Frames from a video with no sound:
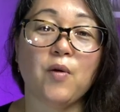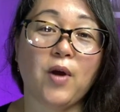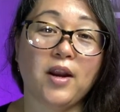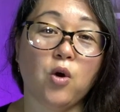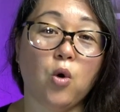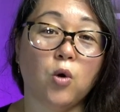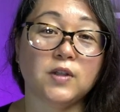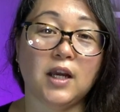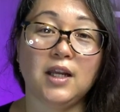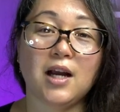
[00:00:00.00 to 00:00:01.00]
and it holds
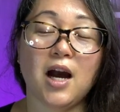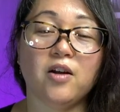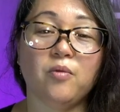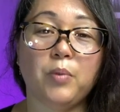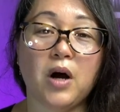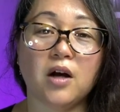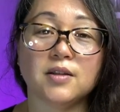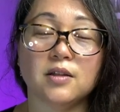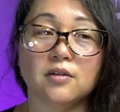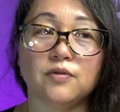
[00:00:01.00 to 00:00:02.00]
any kind of
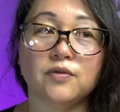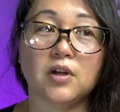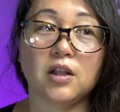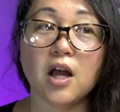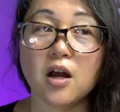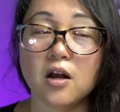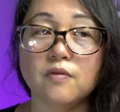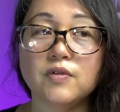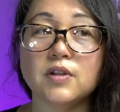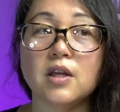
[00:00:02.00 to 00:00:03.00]
box of
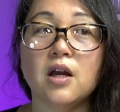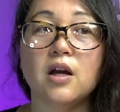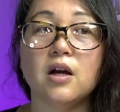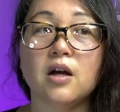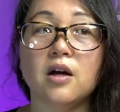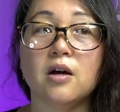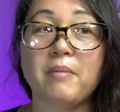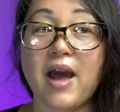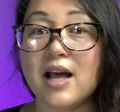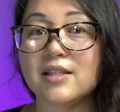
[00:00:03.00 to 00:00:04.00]
gloves, uh,
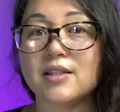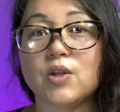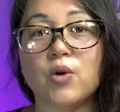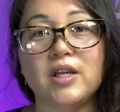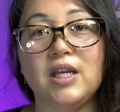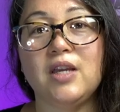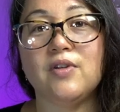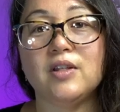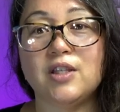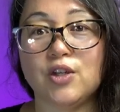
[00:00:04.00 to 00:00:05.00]
masks, or
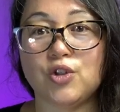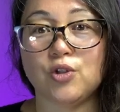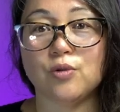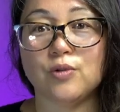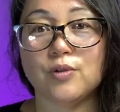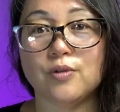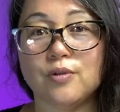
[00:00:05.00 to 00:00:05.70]
even tissues.